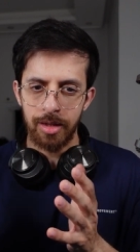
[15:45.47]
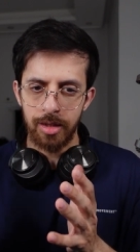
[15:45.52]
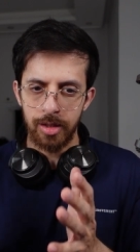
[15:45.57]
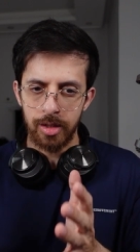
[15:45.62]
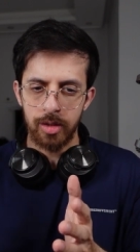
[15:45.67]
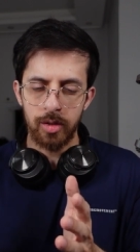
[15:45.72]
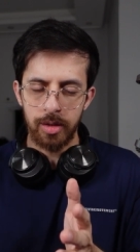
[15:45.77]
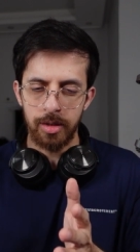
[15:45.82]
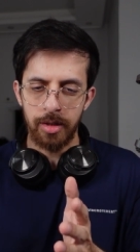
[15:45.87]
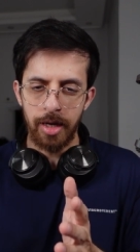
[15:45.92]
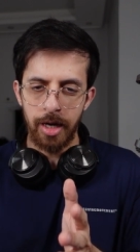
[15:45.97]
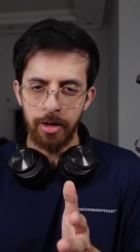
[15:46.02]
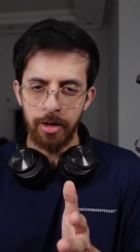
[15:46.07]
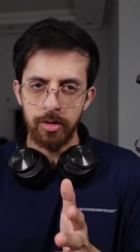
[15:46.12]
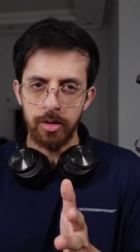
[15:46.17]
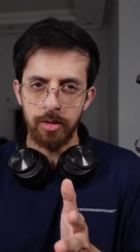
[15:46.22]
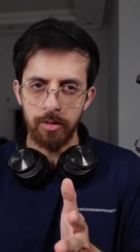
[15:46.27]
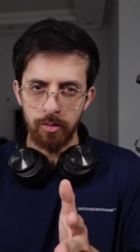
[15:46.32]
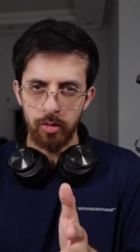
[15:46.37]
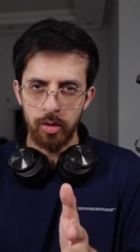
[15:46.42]
this
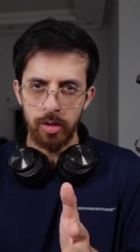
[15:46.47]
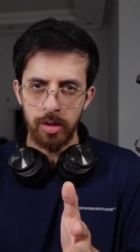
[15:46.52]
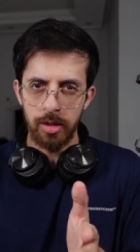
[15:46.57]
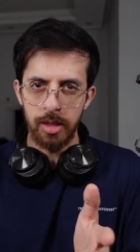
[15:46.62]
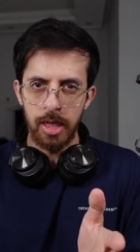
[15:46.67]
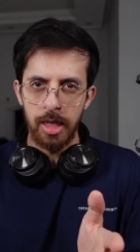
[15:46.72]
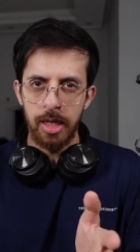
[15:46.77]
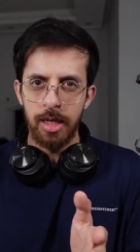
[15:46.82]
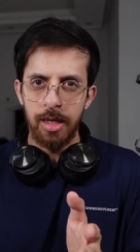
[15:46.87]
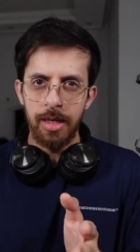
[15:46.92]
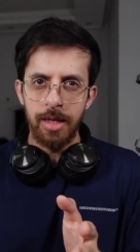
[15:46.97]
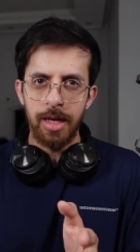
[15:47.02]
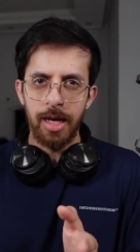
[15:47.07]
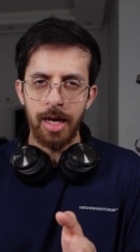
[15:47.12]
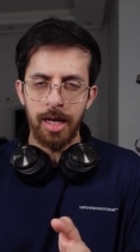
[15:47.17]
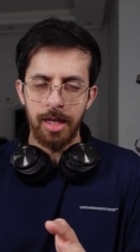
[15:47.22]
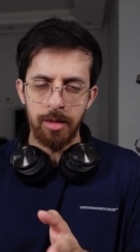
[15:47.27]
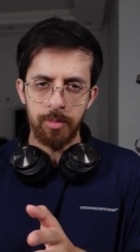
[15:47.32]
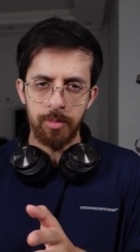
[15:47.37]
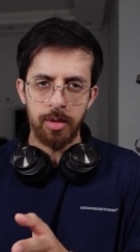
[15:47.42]
narrative will
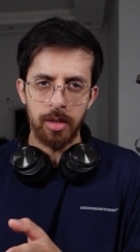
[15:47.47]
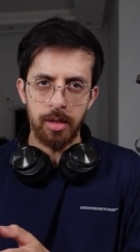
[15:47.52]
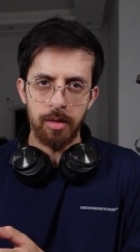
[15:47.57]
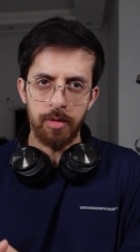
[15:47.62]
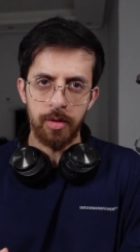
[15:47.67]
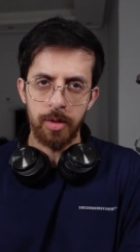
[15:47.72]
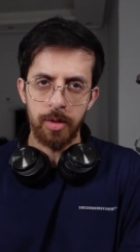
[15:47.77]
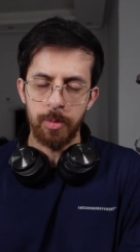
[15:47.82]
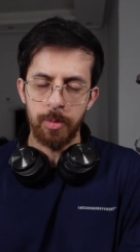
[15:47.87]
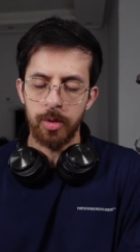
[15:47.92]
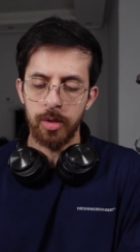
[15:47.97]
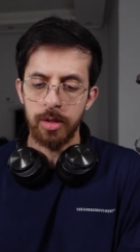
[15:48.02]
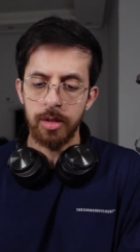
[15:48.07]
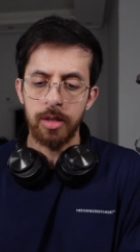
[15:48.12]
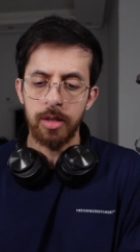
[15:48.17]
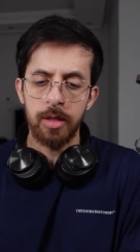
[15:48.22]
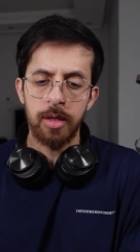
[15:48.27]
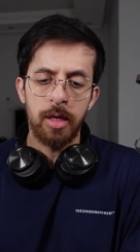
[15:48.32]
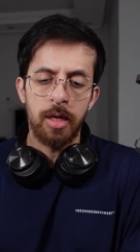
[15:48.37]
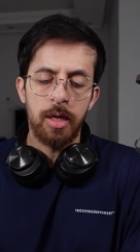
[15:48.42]
help deliver the
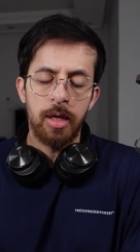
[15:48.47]
point.